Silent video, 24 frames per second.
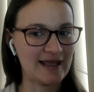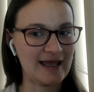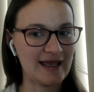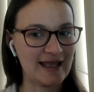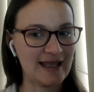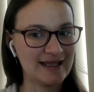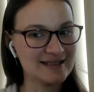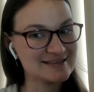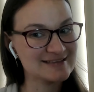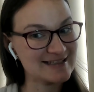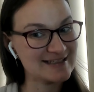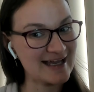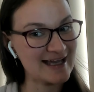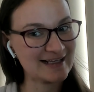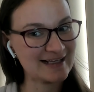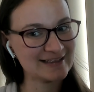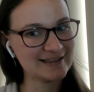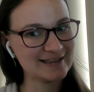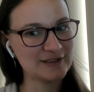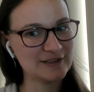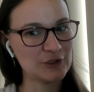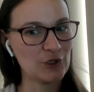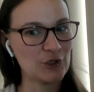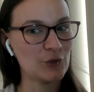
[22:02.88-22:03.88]
exactly
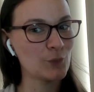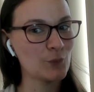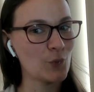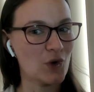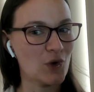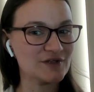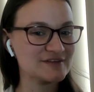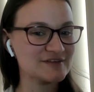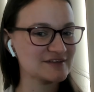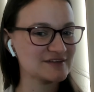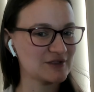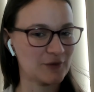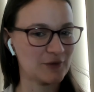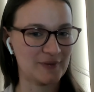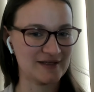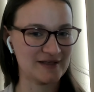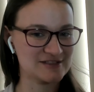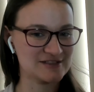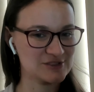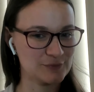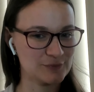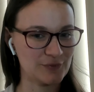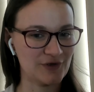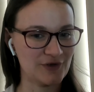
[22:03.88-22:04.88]
know what's going
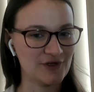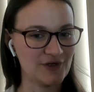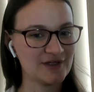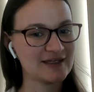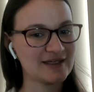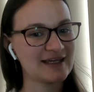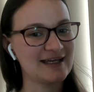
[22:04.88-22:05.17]
to work